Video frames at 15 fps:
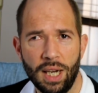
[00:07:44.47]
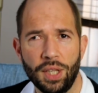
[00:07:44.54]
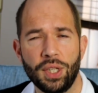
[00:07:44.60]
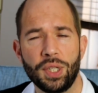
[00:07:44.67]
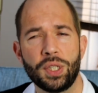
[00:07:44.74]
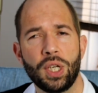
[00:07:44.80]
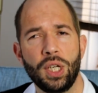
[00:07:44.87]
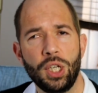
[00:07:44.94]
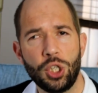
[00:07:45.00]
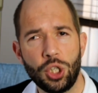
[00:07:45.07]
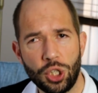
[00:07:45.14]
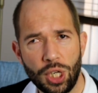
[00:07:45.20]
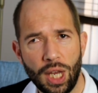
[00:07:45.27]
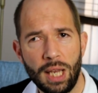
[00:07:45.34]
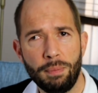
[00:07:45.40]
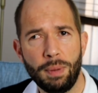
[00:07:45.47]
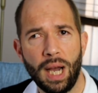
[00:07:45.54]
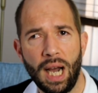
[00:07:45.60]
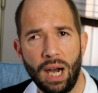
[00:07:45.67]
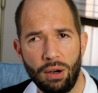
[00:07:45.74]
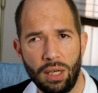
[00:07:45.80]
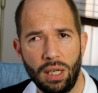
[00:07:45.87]
that's going to shape
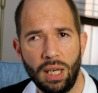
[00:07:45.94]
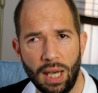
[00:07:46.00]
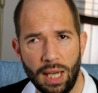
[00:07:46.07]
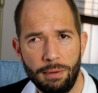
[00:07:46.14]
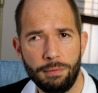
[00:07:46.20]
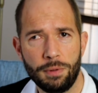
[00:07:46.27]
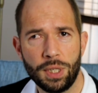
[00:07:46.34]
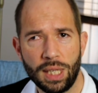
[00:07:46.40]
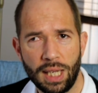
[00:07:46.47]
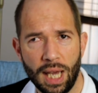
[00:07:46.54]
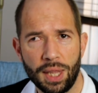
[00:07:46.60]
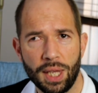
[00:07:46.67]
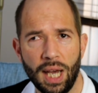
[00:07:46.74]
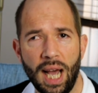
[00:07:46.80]
our life together,